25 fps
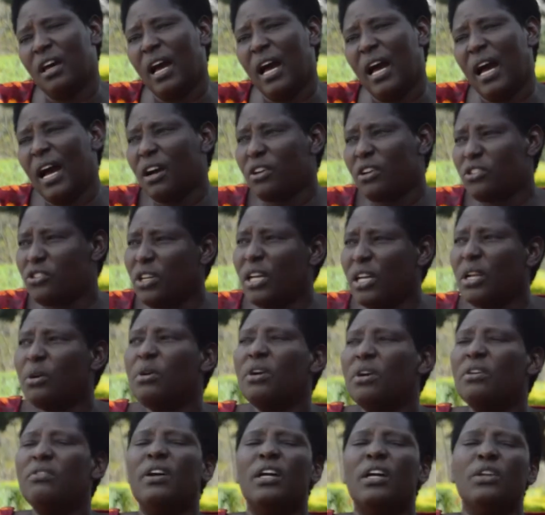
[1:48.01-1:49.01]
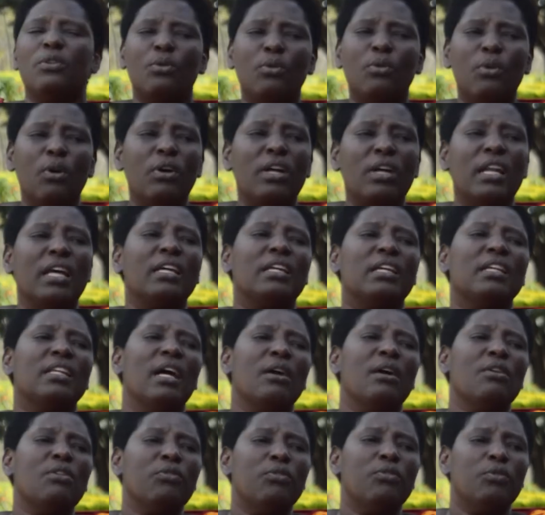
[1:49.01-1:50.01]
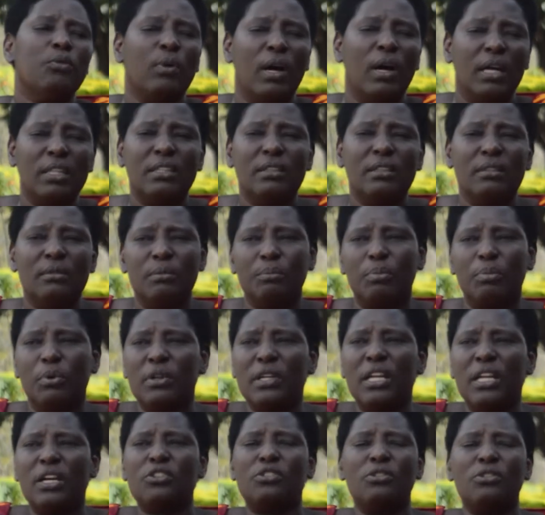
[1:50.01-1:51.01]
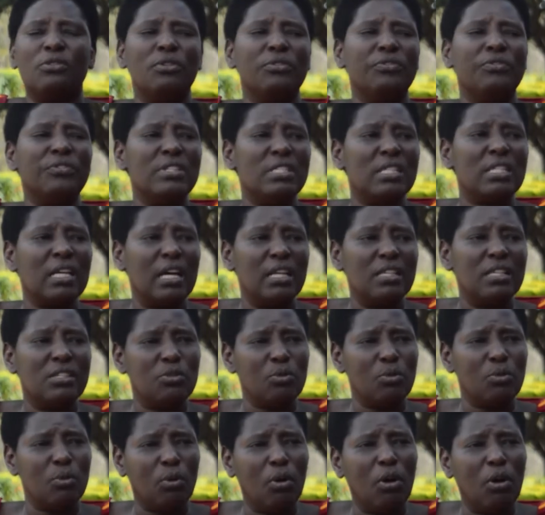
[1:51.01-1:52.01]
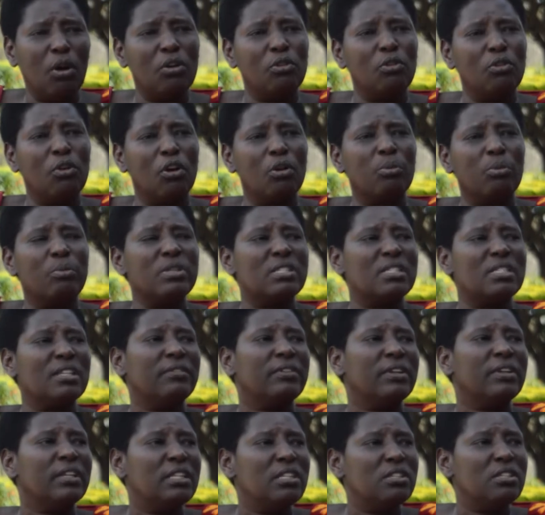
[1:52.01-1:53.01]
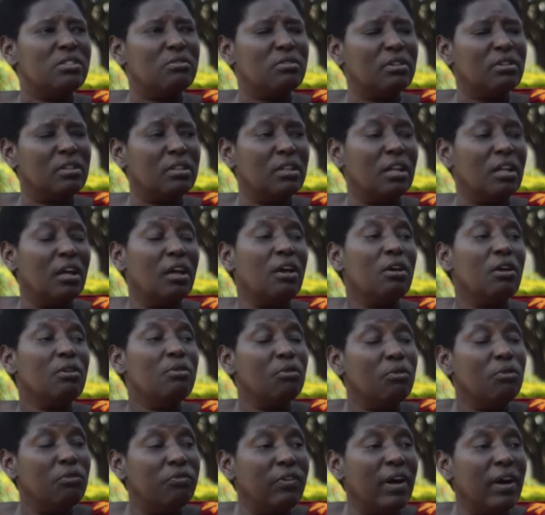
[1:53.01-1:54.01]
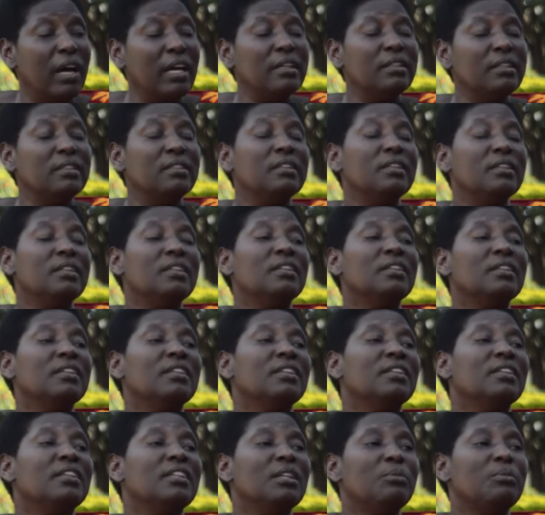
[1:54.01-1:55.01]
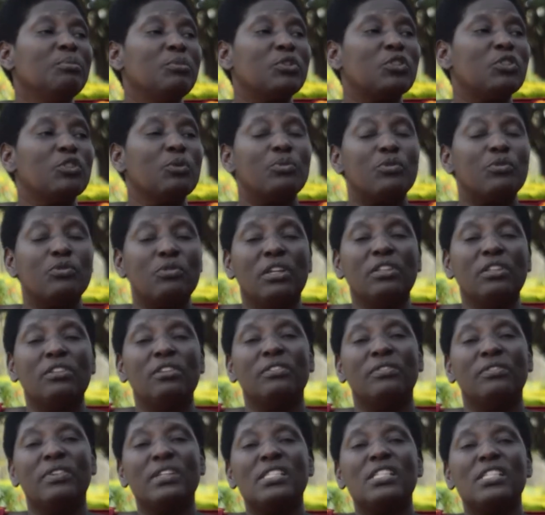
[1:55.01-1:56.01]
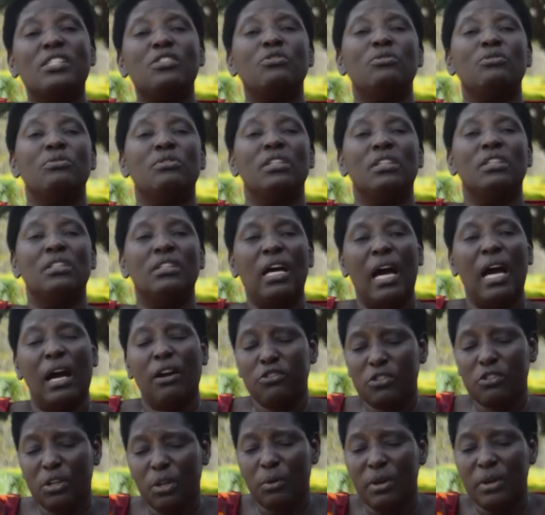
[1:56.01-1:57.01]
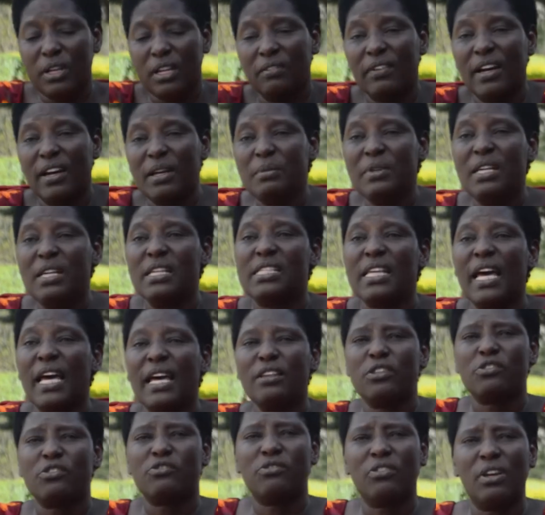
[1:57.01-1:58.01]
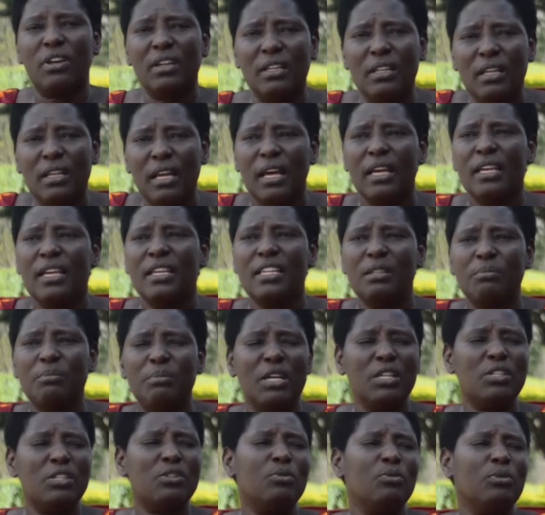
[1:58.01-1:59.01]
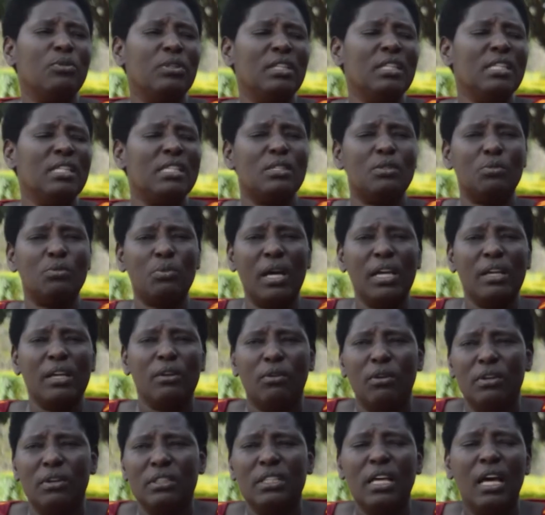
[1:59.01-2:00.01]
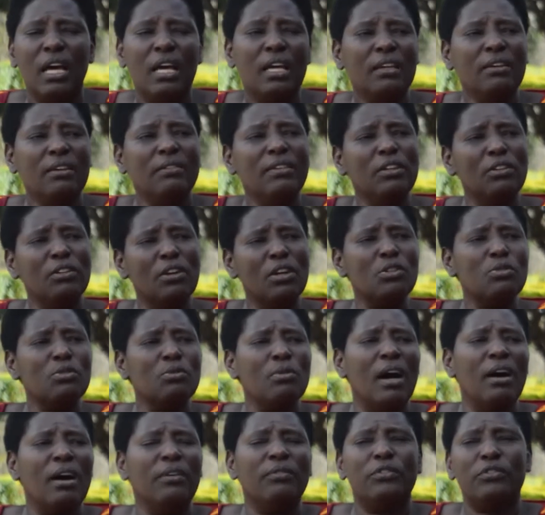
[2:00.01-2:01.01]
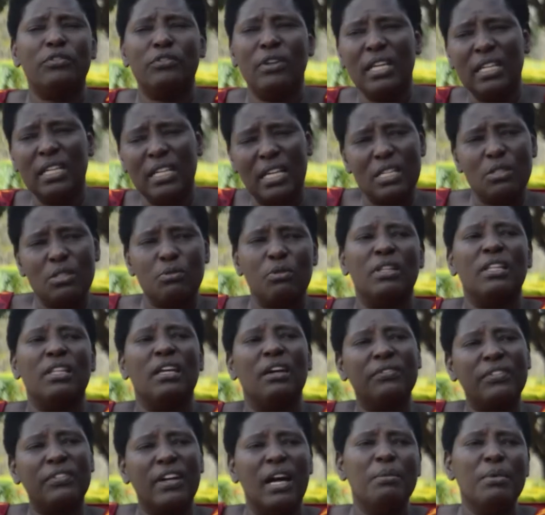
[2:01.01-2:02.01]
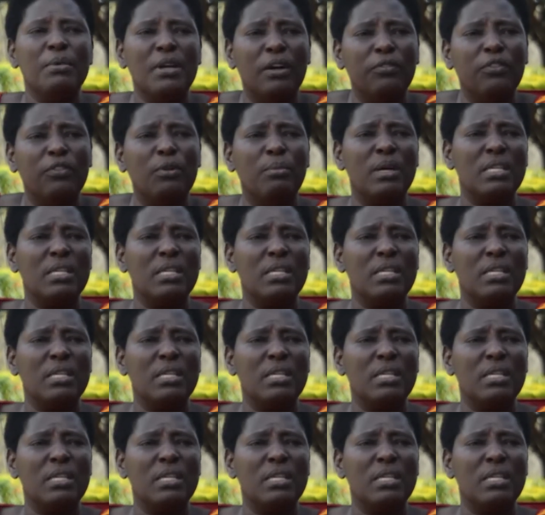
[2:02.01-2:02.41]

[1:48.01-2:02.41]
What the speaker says: Actually, wherever you go, like now, if you want production officers, you go in almost every district, you find a Bishop Stuart University student. Actually, whenever you say I trained in the best student, this is why God, even those who have trained elsewhere, they have come here for